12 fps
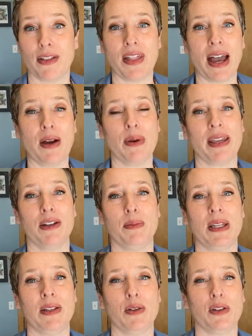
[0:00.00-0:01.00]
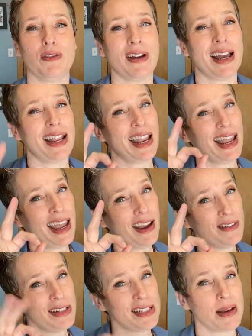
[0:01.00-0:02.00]
That way you'll be notified
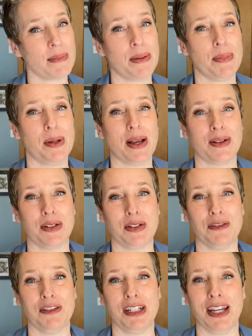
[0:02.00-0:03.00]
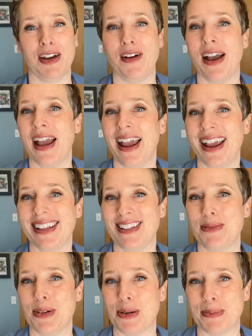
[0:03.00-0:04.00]
every time I put out a new video and
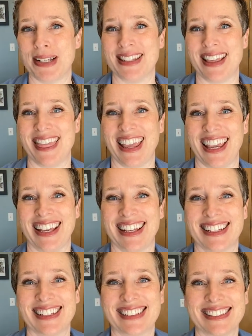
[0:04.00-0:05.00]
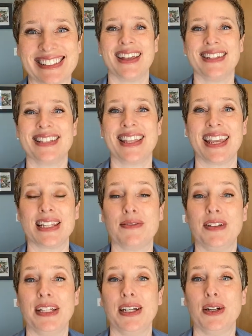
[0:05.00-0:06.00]
you won't miss a thing. Today's
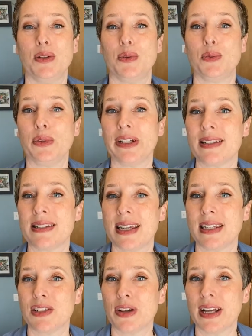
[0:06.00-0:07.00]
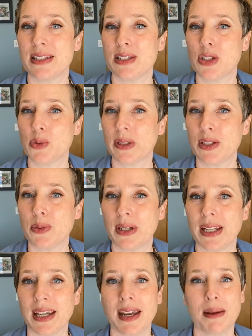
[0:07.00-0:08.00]
video, Real Estate Trends twenty
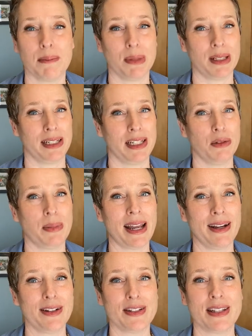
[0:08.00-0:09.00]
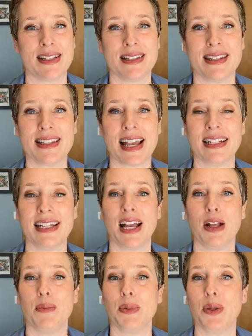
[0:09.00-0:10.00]
twenty, Millennial Buyers, is designed to
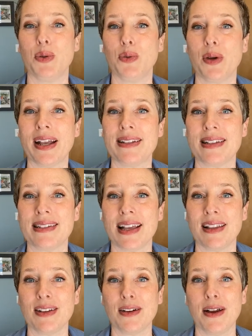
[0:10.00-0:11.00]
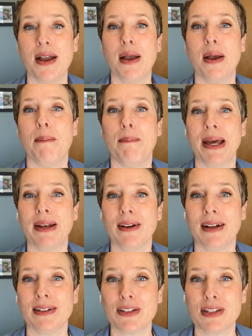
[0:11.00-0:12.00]
help you as a seller better
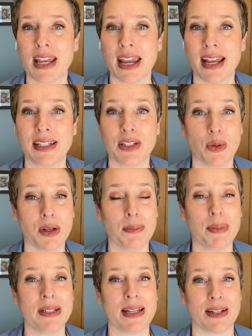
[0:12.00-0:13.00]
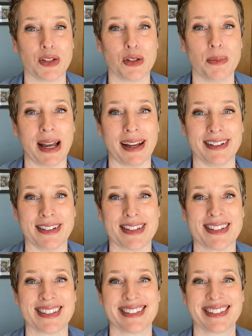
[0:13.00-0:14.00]
understand your potential
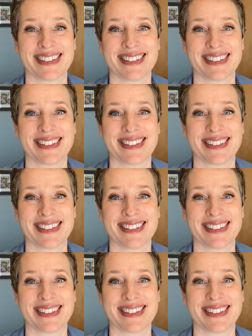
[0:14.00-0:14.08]
buyers.